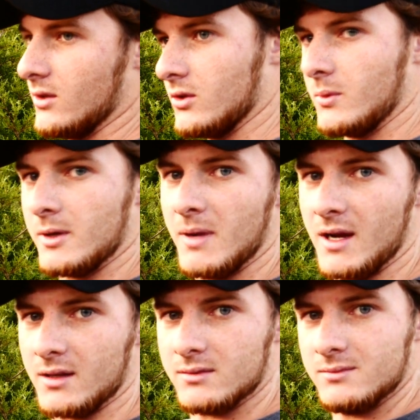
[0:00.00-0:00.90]
all the way
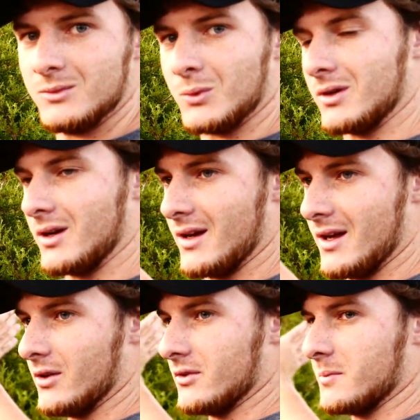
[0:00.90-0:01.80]
back where
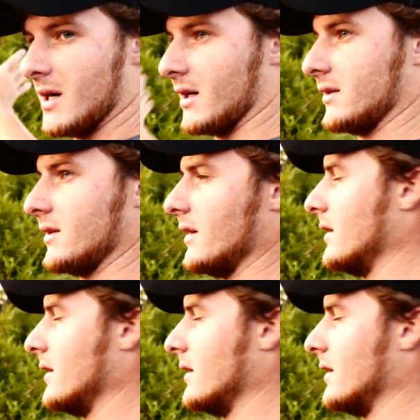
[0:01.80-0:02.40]
L's back in there.